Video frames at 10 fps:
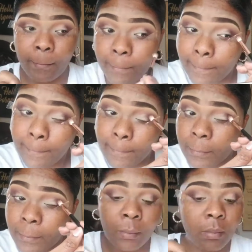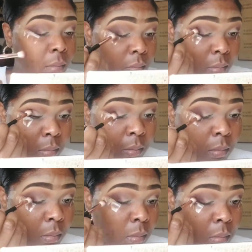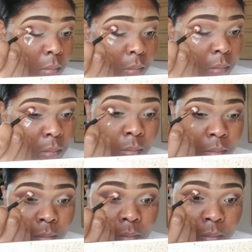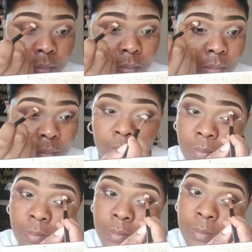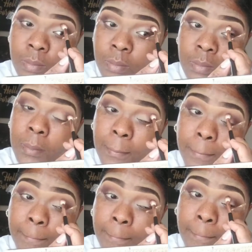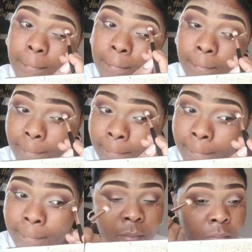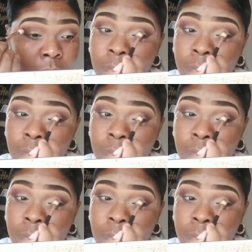Then going back again with some more of Credit to